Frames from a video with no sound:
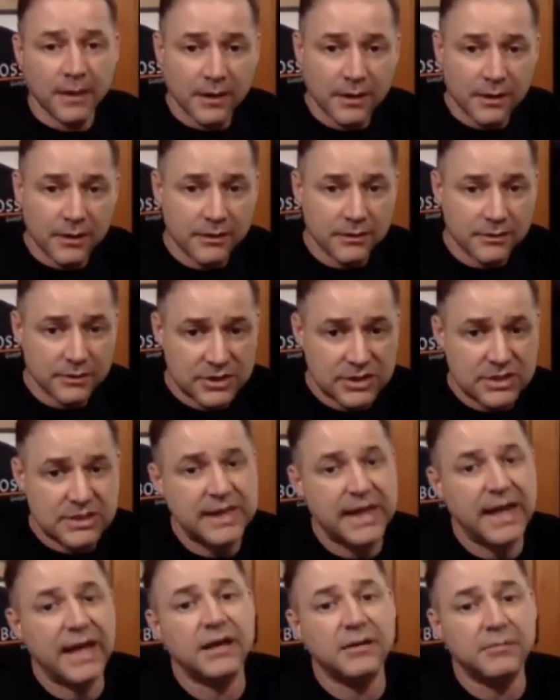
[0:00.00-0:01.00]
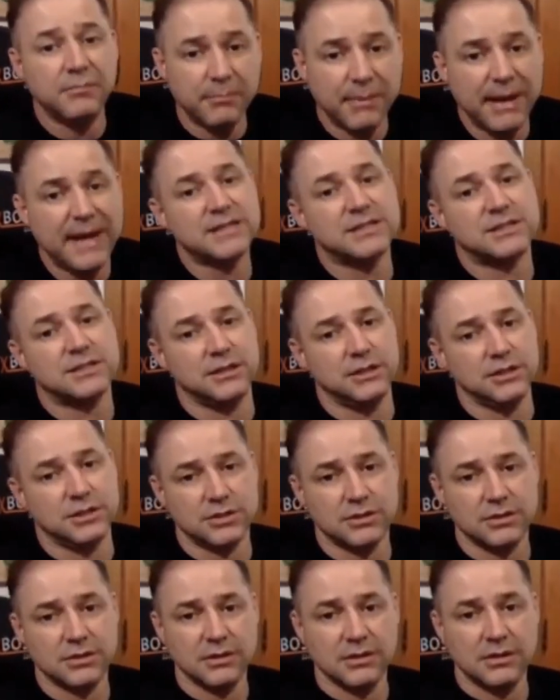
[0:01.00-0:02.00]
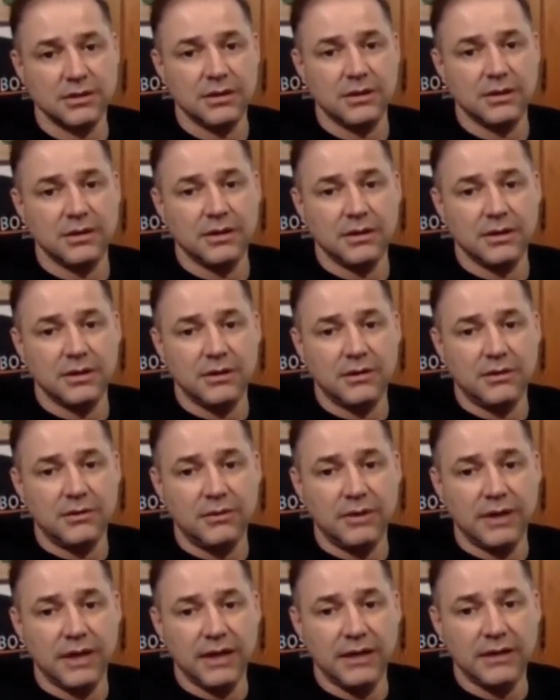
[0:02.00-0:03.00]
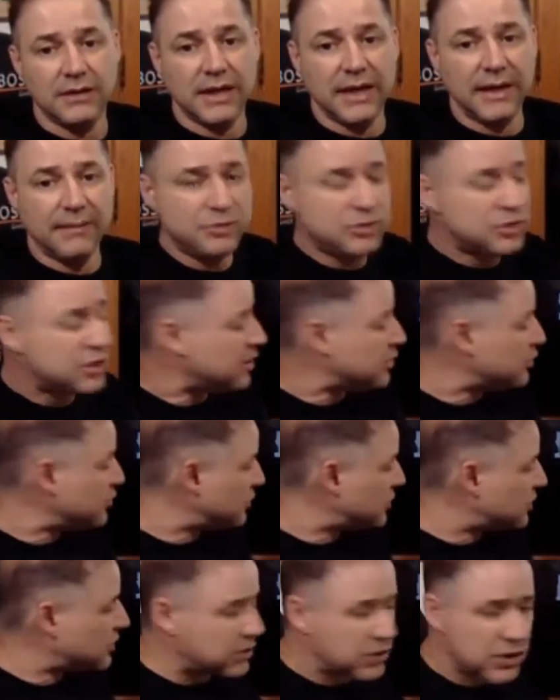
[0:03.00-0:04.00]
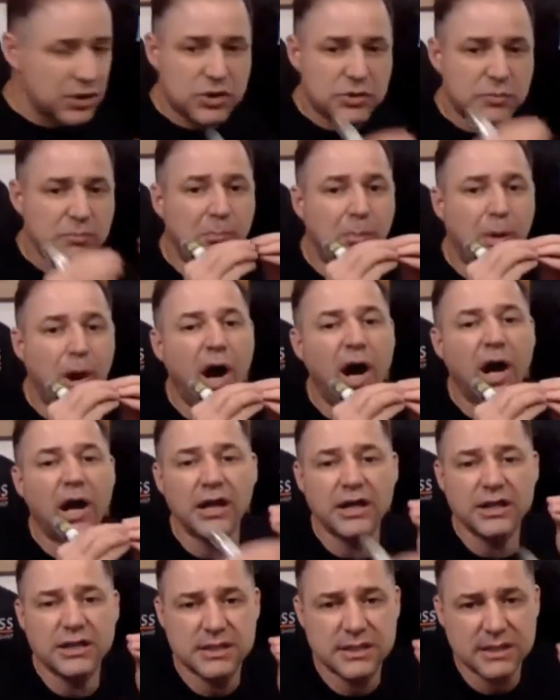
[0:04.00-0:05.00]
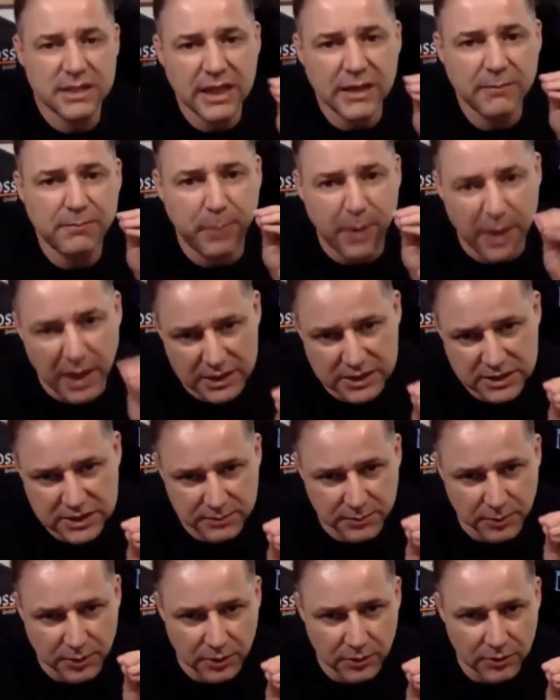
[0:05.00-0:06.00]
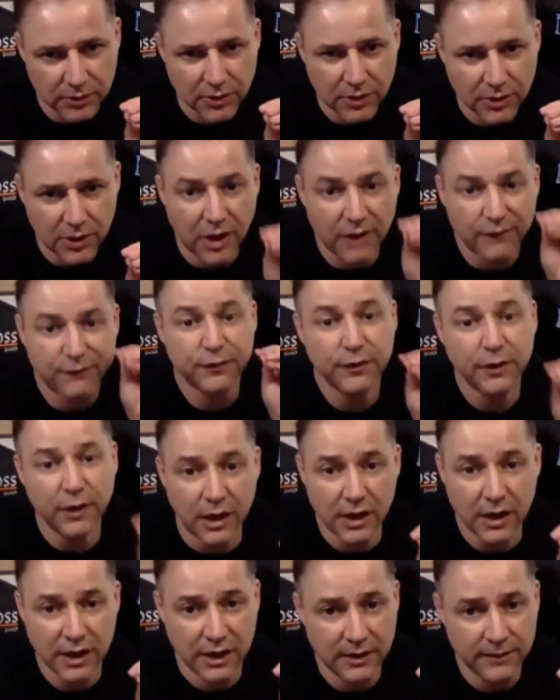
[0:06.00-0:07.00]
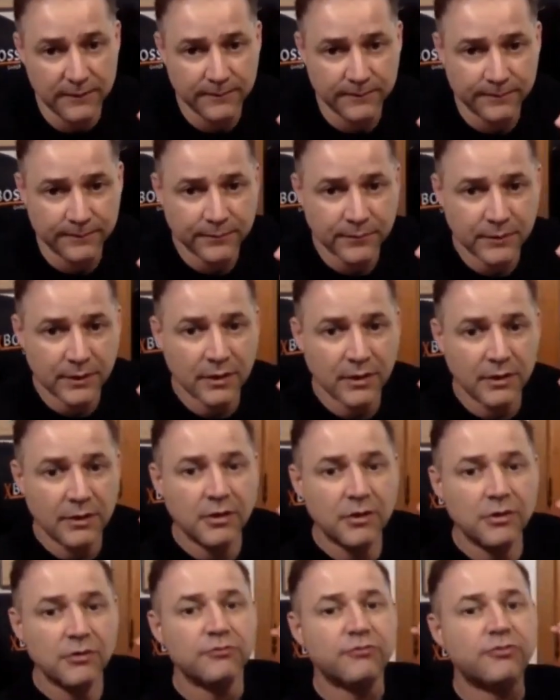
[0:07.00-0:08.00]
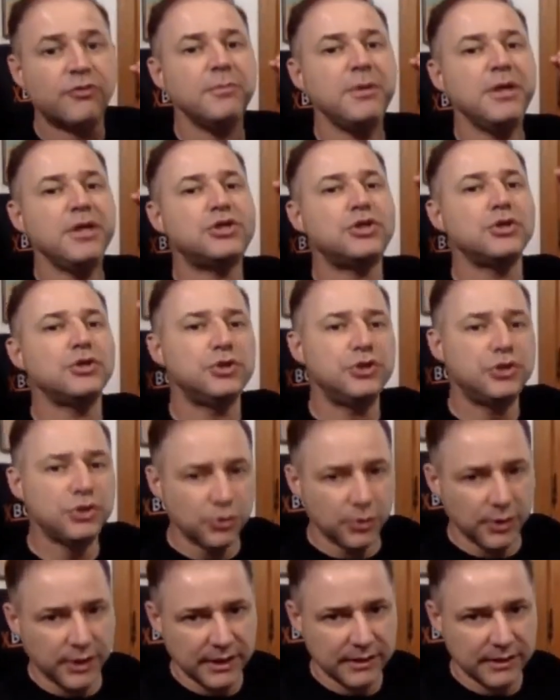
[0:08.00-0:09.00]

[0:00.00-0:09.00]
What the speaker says: send message, right? I'm just going to do the smallest thing possible of learning for me to do it.